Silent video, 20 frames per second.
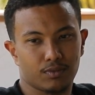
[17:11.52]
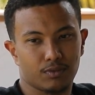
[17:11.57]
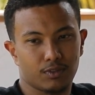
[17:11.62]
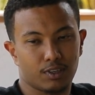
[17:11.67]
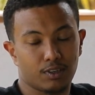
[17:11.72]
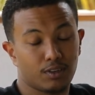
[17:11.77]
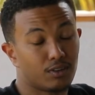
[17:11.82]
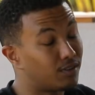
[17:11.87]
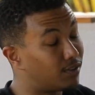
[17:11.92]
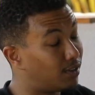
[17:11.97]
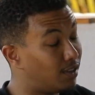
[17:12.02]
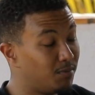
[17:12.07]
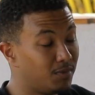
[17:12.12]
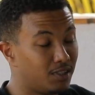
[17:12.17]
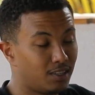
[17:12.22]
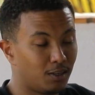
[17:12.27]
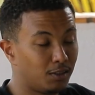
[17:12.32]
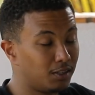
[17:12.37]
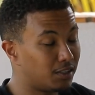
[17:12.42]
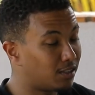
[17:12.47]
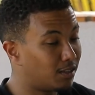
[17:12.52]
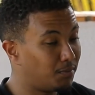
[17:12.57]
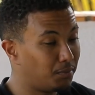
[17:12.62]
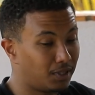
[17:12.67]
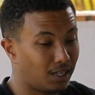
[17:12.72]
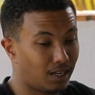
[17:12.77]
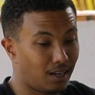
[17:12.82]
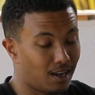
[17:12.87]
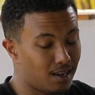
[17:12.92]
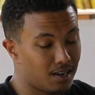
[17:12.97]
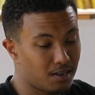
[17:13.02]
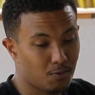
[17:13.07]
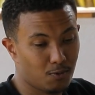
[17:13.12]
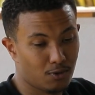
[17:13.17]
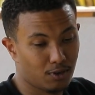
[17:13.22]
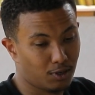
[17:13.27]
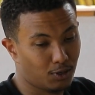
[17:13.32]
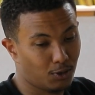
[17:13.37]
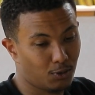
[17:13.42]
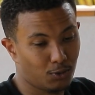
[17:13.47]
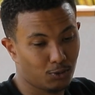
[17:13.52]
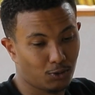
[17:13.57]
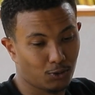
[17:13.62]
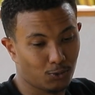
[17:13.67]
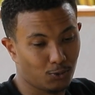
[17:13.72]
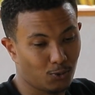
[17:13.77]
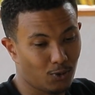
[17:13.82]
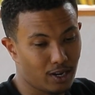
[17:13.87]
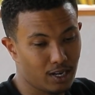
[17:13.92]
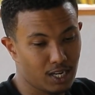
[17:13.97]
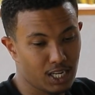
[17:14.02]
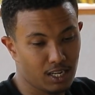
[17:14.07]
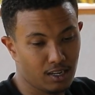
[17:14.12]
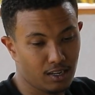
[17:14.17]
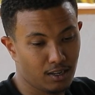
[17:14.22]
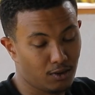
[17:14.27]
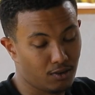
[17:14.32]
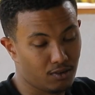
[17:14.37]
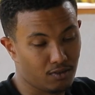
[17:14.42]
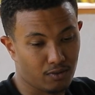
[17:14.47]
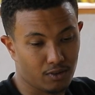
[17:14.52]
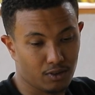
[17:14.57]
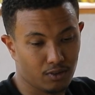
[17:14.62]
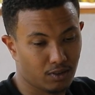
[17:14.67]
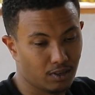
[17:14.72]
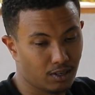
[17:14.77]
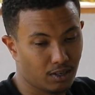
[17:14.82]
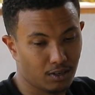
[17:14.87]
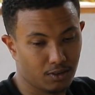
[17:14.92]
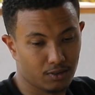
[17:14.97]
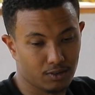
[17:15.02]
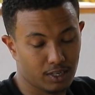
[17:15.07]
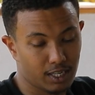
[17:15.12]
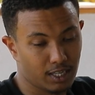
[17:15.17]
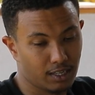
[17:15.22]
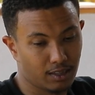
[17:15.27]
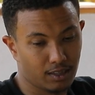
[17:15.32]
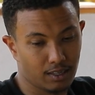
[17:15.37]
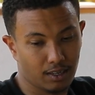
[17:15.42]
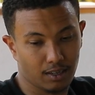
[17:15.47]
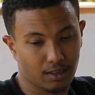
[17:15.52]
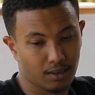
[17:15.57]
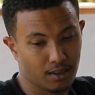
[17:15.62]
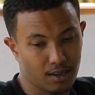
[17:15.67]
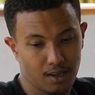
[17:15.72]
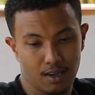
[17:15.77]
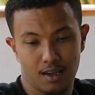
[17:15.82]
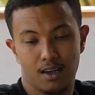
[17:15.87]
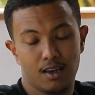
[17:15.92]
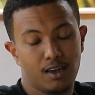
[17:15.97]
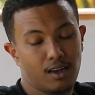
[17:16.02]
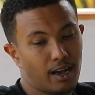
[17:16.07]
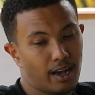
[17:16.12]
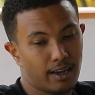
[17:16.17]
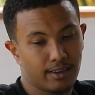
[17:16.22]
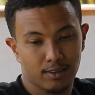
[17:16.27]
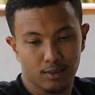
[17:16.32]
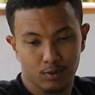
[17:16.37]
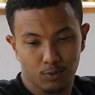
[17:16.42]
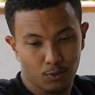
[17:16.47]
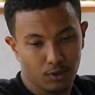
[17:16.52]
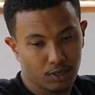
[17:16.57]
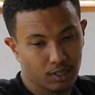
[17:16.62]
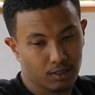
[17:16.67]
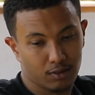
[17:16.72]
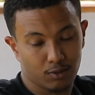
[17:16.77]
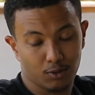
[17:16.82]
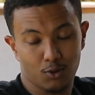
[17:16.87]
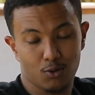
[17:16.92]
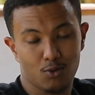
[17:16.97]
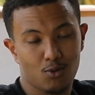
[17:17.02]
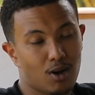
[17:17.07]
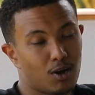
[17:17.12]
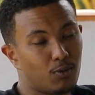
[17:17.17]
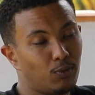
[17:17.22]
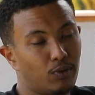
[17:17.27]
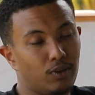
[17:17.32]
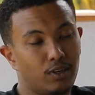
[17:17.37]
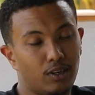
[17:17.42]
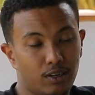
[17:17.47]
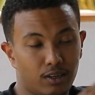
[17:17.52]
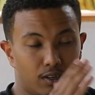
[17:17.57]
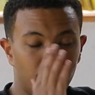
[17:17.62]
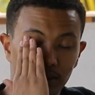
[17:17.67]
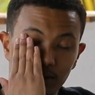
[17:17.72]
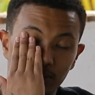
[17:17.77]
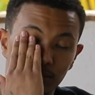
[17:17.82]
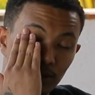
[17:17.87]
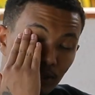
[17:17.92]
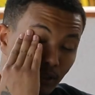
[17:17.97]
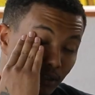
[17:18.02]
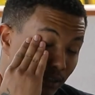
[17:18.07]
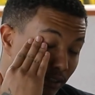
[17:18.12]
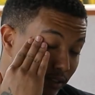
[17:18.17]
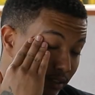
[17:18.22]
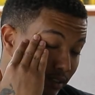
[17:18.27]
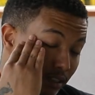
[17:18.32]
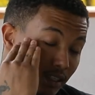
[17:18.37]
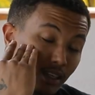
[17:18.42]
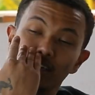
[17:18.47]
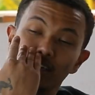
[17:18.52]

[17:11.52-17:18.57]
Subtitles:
Because let me tell you something, I didn't want to go to any university or anything. I just wanted to go out there, the world,